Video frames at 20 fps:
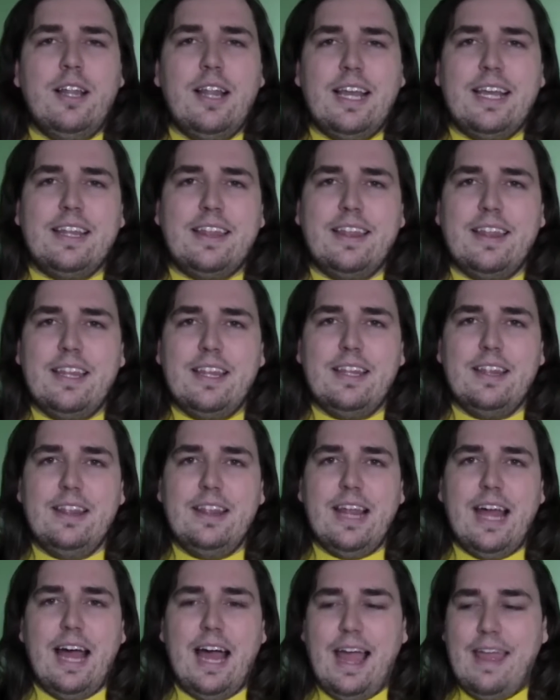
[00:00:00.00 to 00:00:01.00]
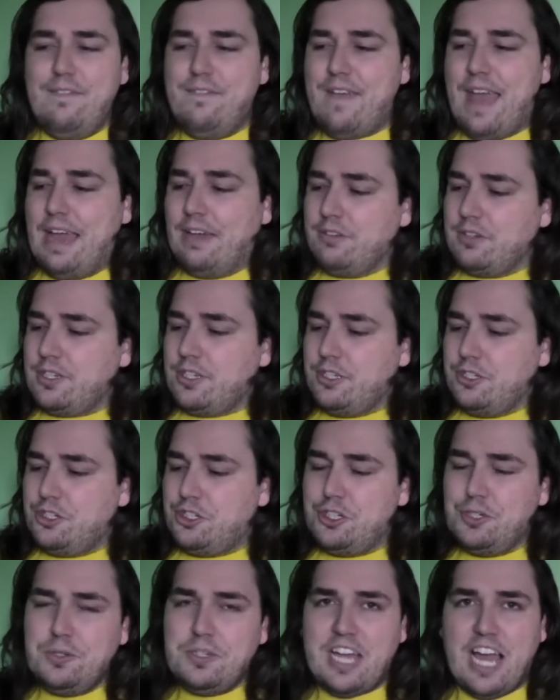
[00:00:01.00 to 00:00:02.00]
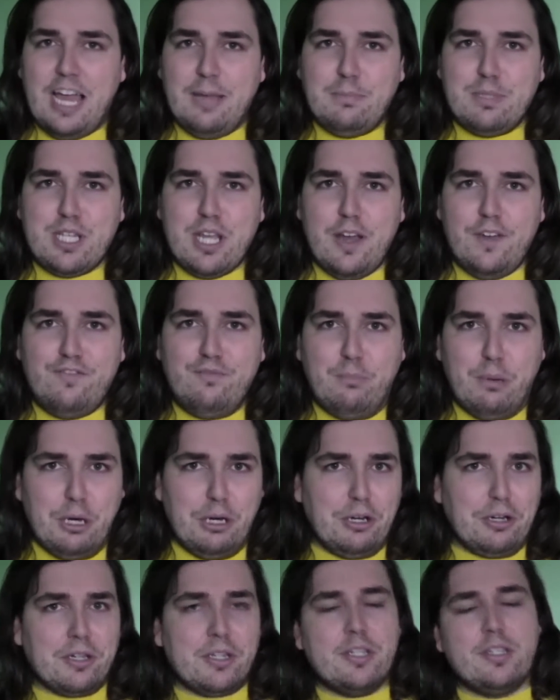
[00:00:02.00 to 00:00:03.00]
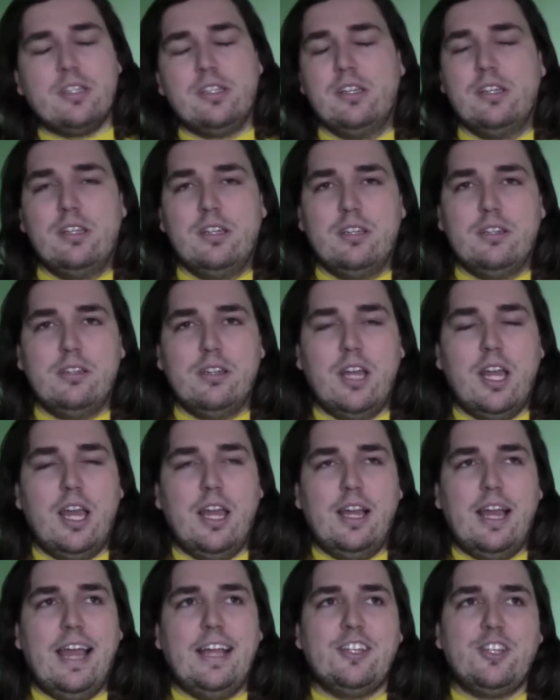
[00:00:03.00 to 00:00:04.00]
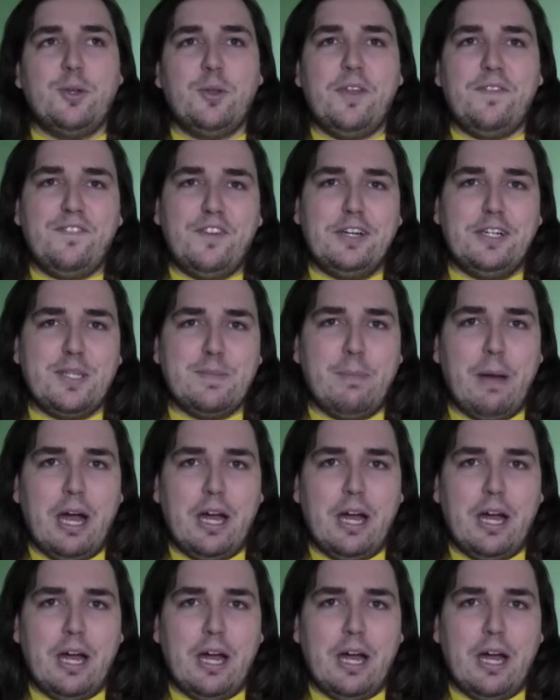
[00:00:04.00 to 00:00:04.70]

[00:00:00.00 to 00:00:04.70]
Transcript: I found two types of books. So the first